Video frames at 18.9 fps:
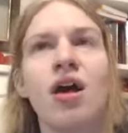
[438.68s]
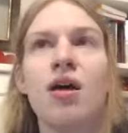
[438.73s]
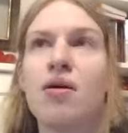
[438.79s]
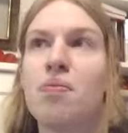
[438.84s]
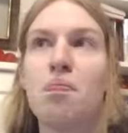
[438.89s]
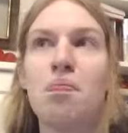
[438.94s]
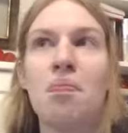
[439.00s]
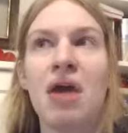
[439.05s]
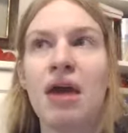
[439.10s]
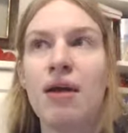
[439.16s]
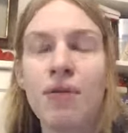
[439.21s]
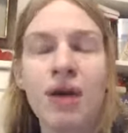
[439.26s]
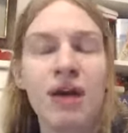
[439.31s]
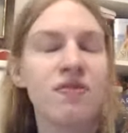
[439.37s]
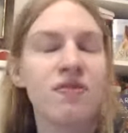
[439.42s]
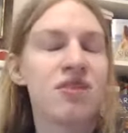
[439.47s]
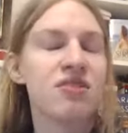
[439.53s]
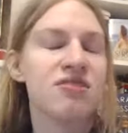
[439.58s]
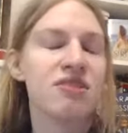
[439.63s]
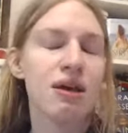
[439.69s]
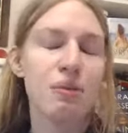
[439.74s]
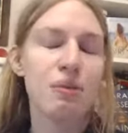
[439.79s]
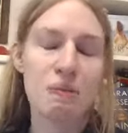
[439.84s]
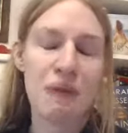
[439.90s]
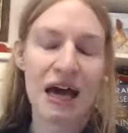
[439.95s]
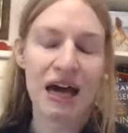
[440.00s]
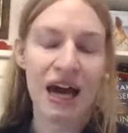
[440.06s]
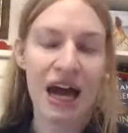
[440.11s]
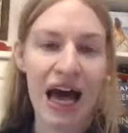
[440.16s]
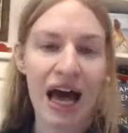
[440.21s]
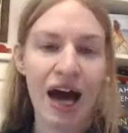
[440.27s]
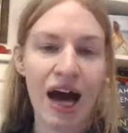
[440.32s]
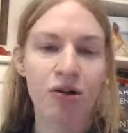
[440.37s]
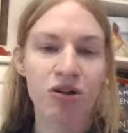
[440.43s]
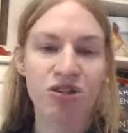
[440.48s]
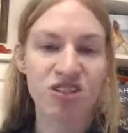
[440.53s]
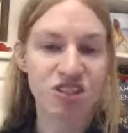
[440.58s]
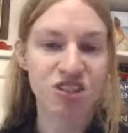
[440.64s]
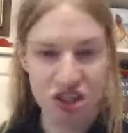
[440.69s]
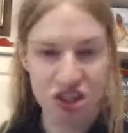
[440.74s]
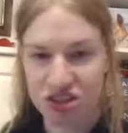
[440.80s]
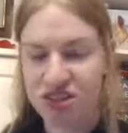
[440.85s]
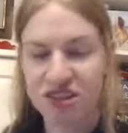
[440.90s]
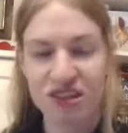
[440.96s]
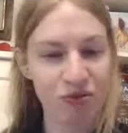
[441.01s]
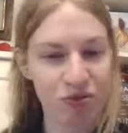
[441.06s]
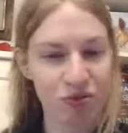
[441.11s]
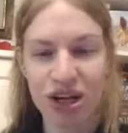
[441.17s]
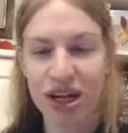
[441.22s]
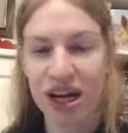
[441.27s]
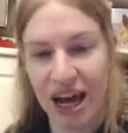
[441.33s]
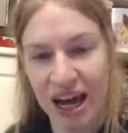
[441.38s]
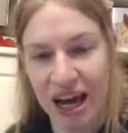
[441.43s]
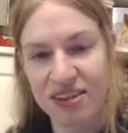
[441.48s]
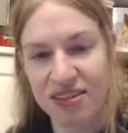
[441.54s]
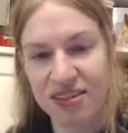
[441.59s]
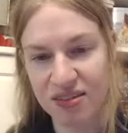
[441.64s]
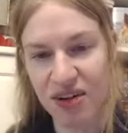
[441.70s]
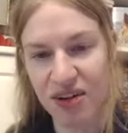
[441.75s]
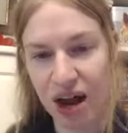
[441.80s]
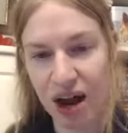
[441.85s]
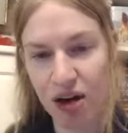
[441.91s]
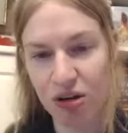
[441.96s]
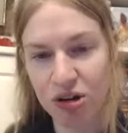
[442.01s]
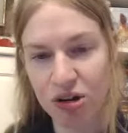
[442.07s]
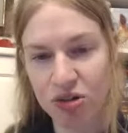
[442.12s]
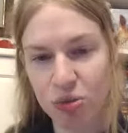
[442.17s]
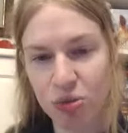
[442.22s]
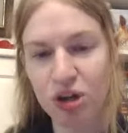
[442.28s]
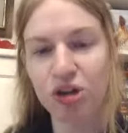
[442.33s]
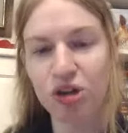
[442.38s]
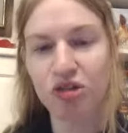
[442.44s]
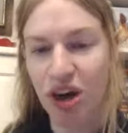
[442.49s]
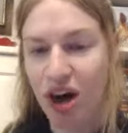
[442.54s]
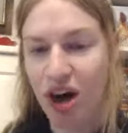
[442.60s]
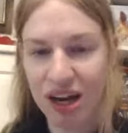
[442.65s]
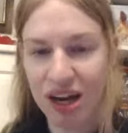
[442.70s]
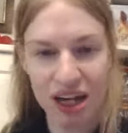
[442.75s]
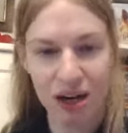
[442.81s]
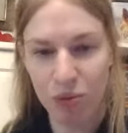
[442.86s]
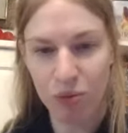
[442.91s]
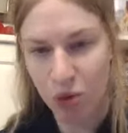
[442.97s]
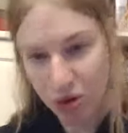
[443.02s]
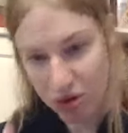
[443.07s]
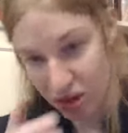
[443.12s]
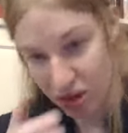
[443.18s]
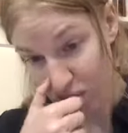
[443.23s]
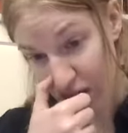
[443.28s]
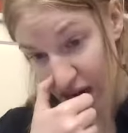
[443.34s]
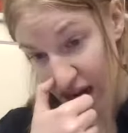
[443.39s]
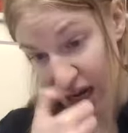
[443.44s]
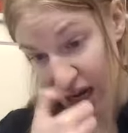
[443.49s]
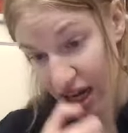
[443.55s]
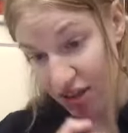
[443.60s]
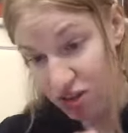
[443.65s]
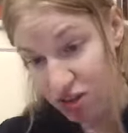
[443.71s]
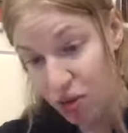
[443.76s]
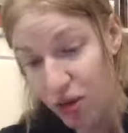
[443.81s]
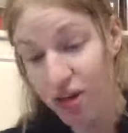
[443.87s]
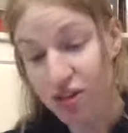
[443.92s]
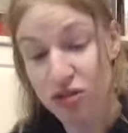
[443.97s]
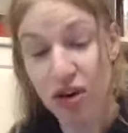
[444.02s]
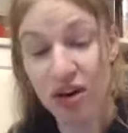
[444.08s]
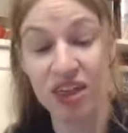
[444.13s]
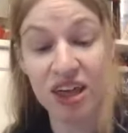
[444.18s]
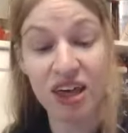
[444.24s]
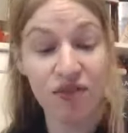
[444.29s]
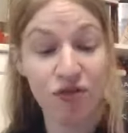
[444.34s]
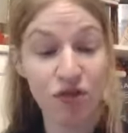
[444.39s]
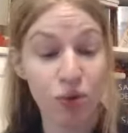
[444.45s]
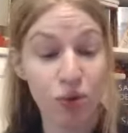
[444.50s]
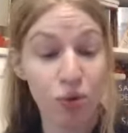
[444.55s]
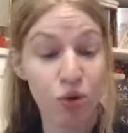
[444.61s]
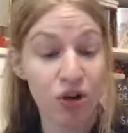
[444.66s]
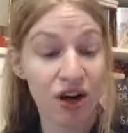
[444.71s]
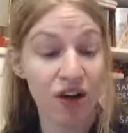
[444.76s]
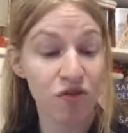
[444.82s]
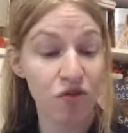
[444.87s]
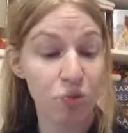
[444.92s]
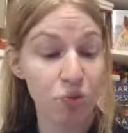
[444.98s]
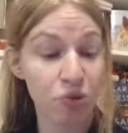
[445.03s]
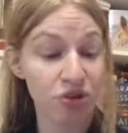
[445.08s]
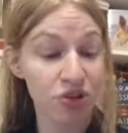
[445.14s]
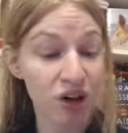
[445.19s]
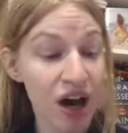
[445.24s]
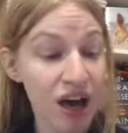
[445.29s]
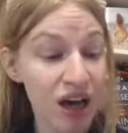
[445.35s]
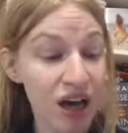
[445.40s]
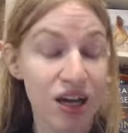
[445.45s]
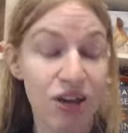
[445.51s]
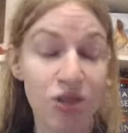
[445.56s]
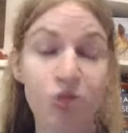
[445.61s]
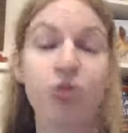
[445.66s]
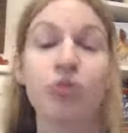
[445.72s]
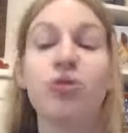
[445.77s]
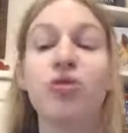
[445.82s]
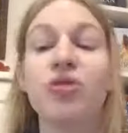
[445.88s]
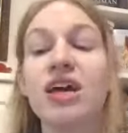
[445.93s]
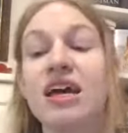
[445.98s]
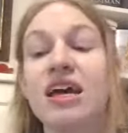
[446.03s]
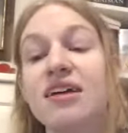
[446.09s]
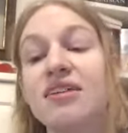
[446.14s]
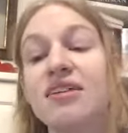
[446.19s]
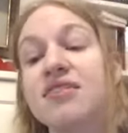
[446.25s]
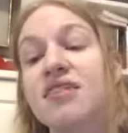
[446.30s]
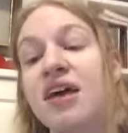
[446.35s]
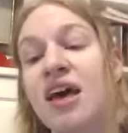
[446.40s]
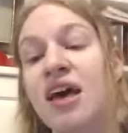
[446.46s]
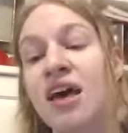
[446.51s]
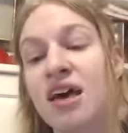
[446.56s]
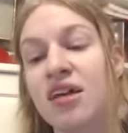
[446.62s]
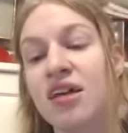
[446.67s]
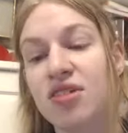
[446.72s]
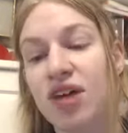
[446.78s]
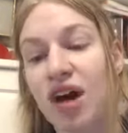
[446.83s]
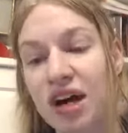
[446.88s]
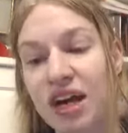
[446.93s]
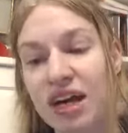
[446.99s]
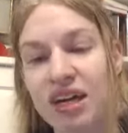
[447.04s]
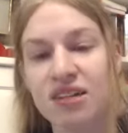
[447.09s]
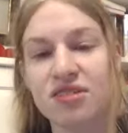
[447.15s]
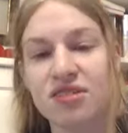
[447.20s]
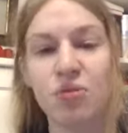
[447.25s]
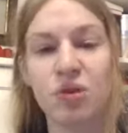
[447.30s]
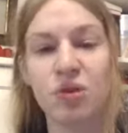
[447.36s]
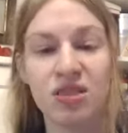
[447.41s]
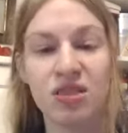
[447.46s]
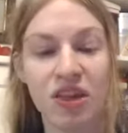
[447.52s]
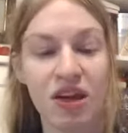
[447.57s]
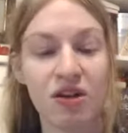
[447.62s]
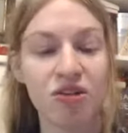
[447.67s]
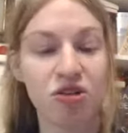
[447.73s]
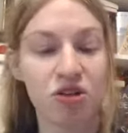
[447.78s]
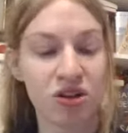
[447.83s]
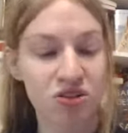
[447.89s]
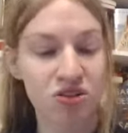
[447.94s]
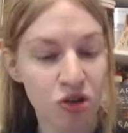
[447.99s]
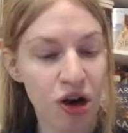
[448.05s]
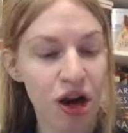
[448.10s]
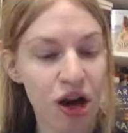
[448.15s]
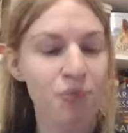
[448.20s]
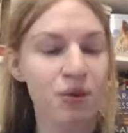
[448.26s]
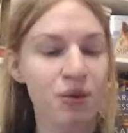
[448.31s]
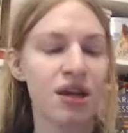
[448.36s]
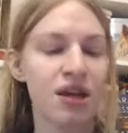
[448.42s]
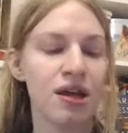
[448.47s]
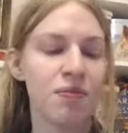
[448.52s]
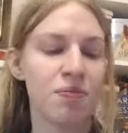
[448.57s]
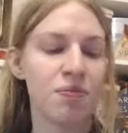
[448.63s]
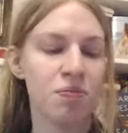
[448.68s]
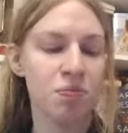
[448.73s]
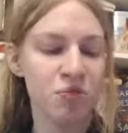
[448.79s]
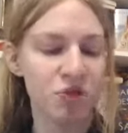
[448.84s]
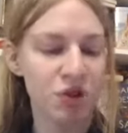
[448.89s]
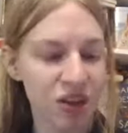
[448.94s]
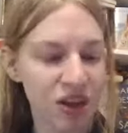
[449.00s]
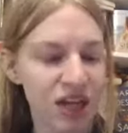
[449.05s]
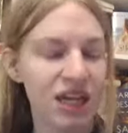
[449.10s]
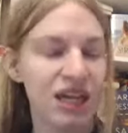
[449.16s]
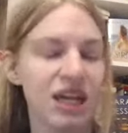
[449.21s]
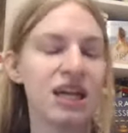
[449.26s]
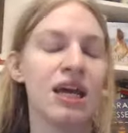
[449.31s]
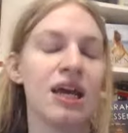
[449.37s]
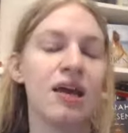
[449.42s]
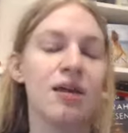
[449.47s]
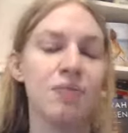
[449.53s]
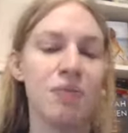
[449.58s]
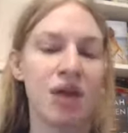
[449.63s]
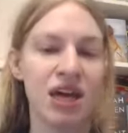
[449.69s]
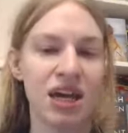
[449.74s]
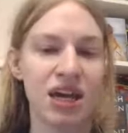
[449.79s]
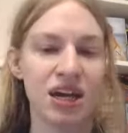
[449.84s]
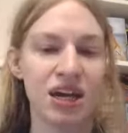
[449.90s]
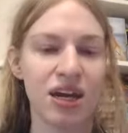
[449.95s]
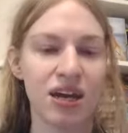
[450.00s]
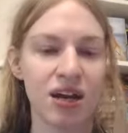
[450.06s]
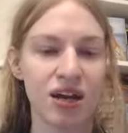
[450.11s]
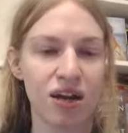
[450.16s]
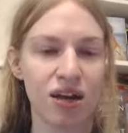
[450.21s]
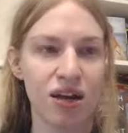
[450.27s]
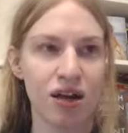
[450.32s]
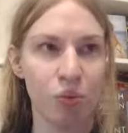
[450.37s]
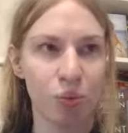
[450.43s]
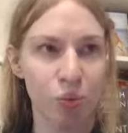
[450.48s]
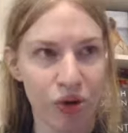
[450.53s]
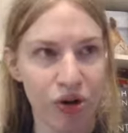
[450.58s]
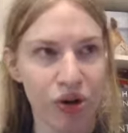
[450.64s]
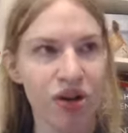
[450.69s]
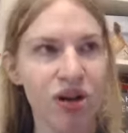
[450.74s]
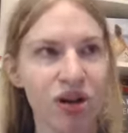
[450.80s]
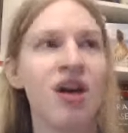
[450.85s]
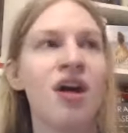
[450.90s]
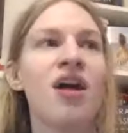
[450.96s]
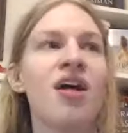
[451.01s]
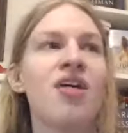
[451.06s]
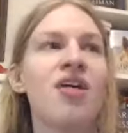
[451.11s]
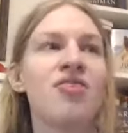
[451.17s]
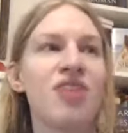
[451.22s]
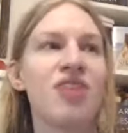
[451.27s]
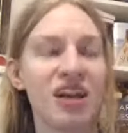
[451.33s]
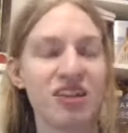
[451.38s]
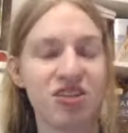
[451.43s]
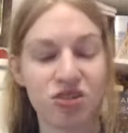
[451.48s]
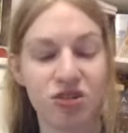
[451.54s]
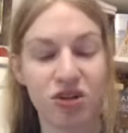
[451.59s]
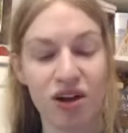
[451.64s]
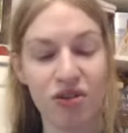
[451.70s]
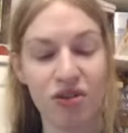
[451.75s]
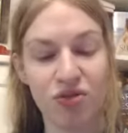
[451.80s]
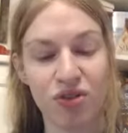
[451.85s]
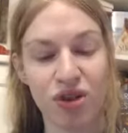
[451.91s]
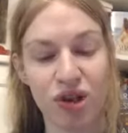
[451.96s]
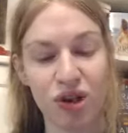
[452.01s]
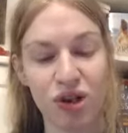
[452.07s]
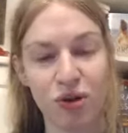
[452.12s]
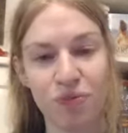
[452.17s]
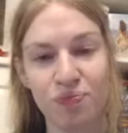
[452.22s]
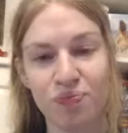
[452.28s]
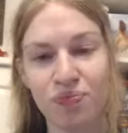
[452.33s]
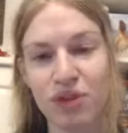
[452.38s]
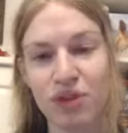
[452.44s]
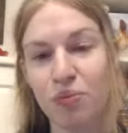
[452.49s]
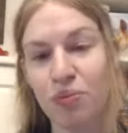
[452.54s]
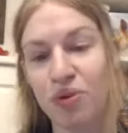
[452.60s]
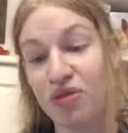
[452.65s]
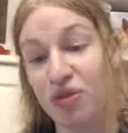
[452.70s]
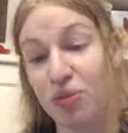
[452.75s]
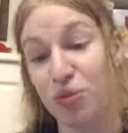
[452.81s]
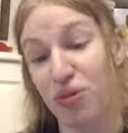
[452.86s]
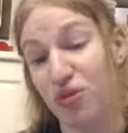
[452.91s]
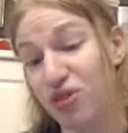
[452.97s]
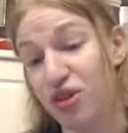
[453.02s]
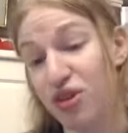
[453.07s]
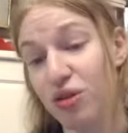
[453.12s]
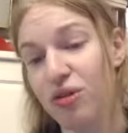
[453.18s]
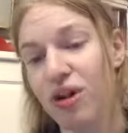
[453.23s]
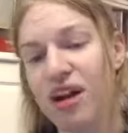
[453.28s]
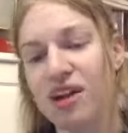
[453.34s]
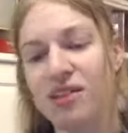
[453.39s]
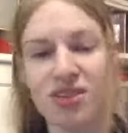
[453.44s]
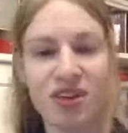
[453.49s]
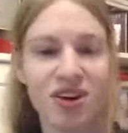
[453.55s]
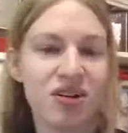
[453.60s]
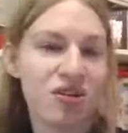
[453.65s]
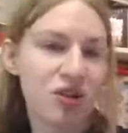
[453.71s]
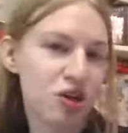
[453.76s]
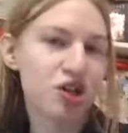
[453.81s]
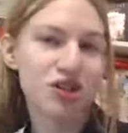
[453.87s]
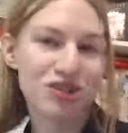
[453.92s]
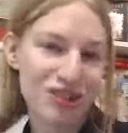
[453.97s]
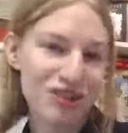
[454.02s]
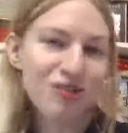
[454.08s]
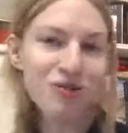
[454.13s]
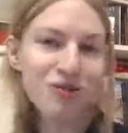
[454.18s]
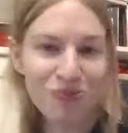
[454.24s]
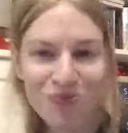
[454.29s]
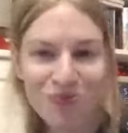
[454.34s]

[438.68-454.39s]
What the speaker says: maybe even the same amount of hours. It's just different kinds of hours where you're talking more than writing. So also, I think if you're more comfortable talking through things, talking to someone and they transcribing it and cleaning it and making it a book, that's great for you. But if you prefer to write, then you should do